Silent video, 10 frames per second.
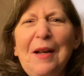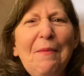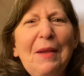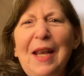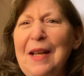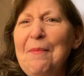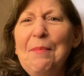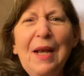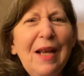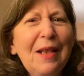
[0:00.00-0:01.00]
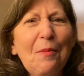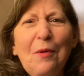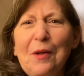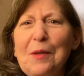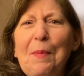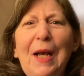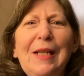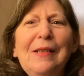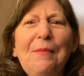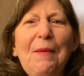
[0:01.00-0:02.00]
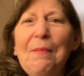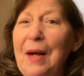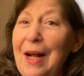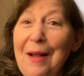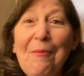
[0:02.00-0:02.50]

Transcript: I'm laying in bed. The world's passing me by.